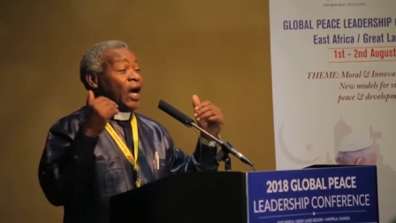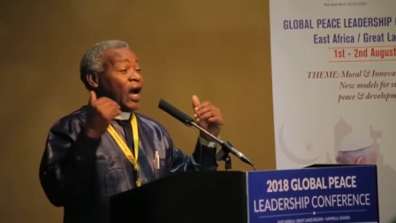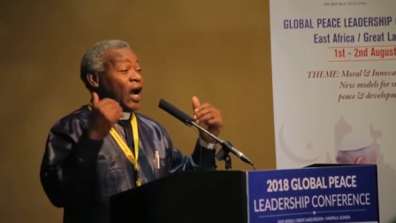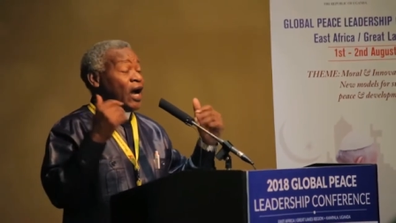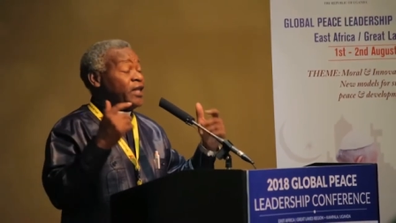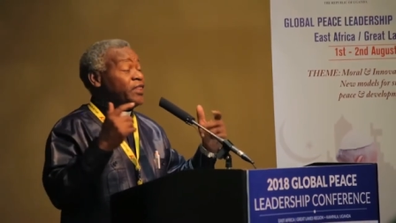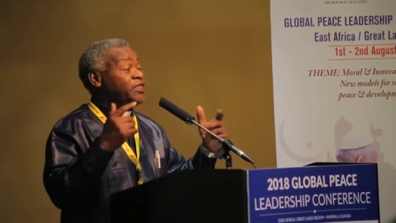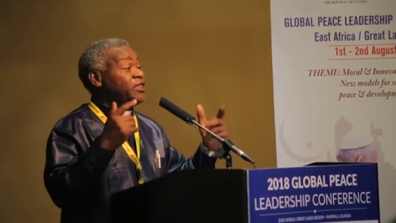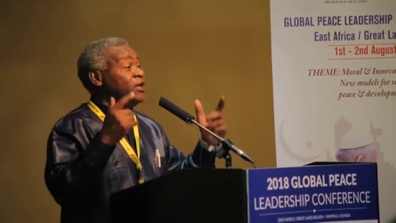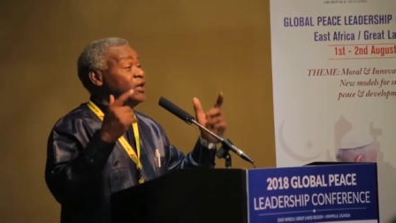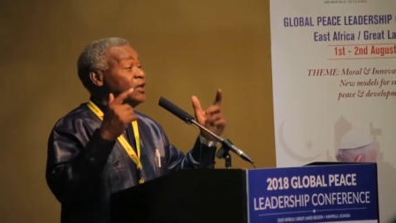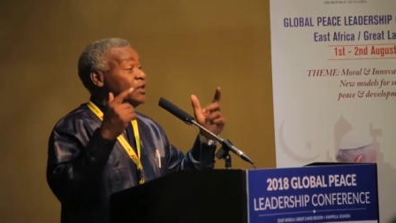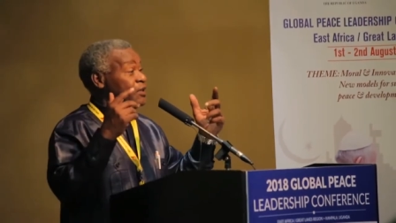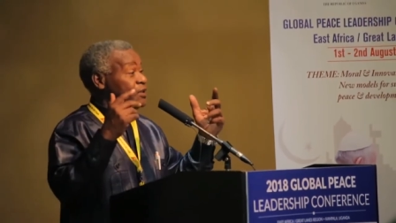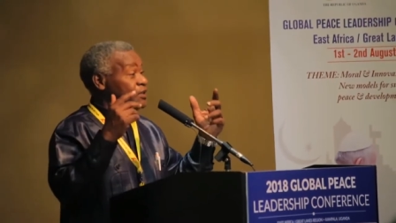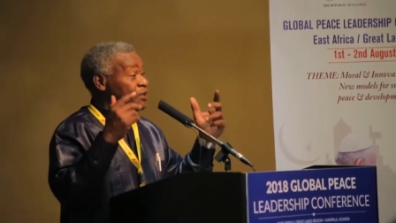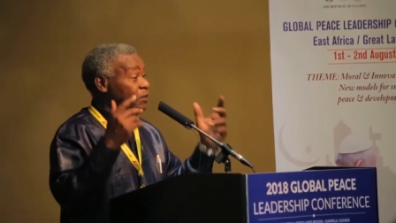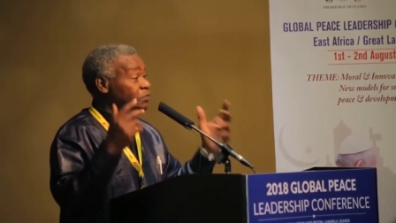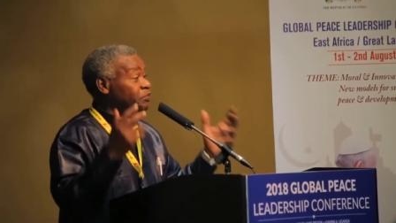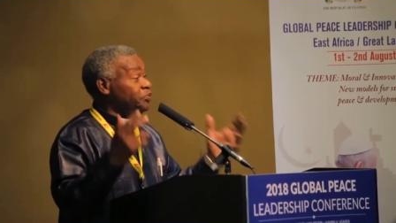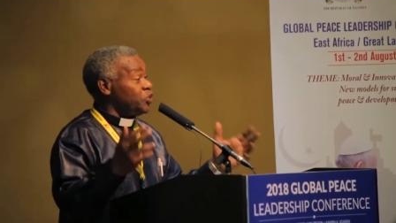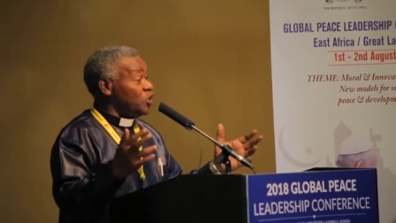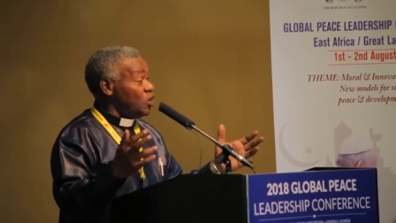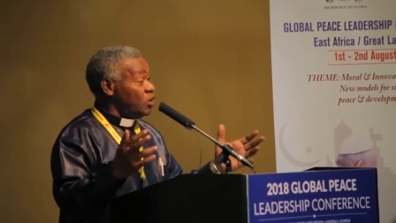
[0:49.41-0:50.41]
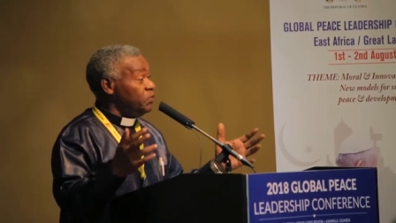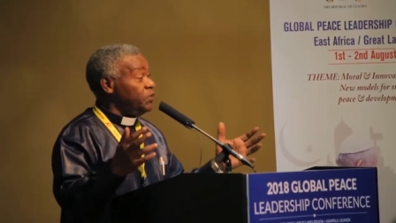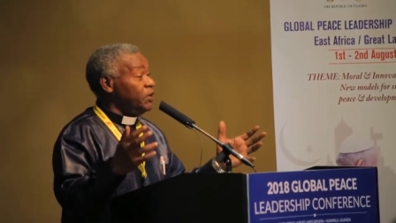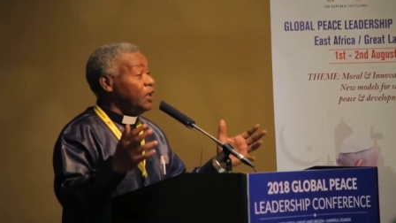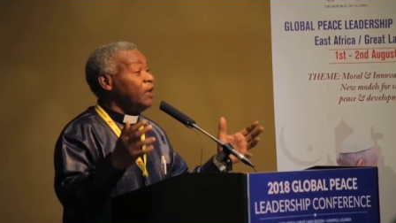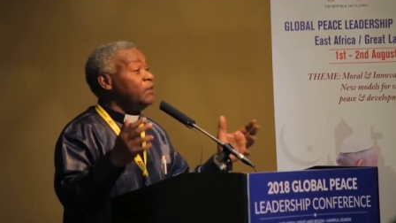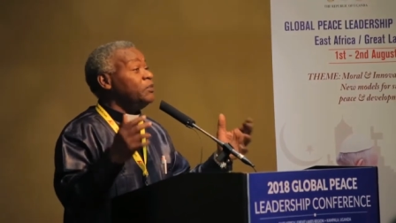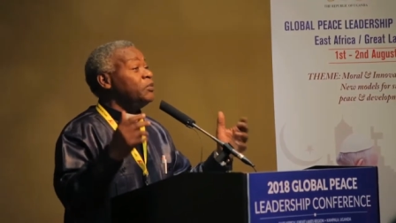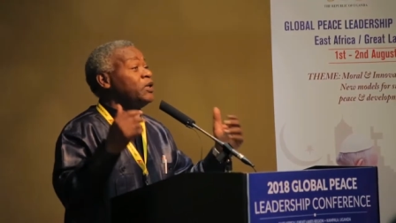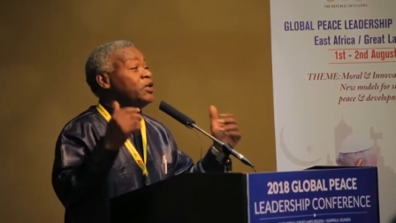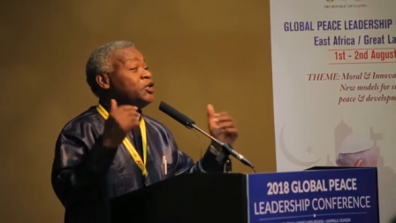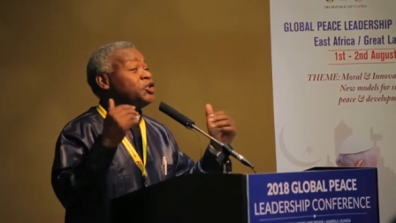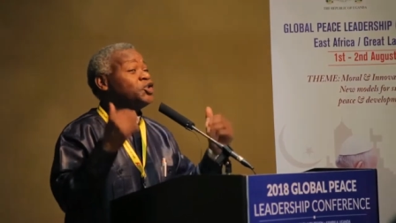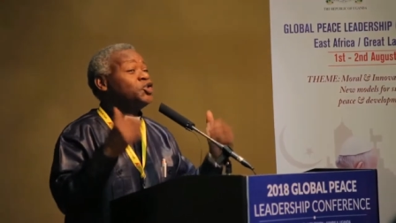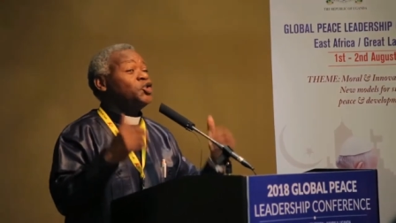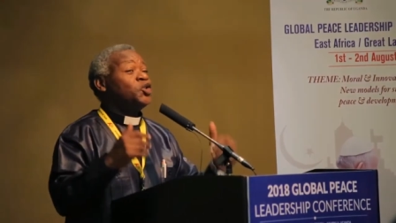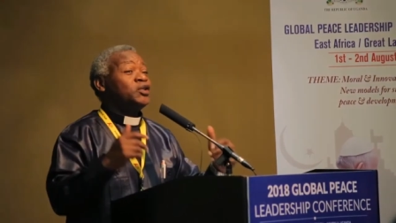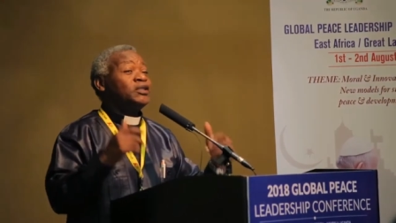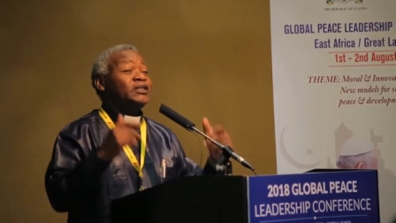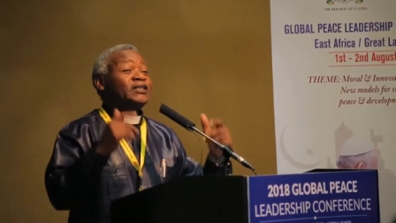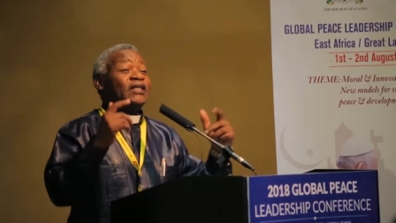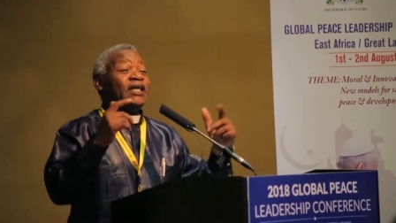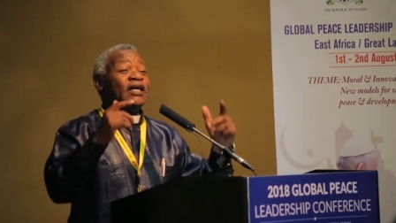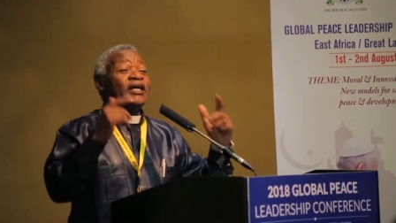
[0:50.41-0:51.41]
I think the problem is
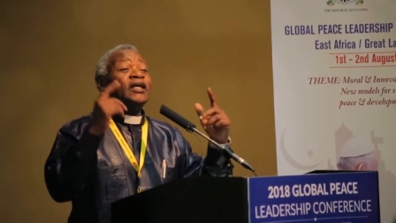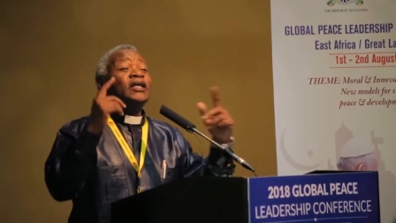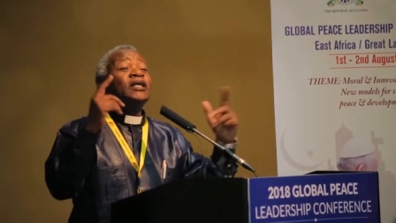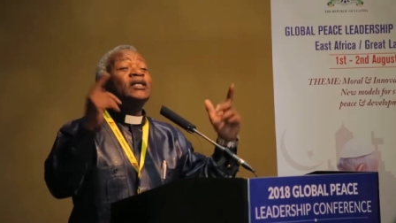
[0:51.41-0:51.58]
not the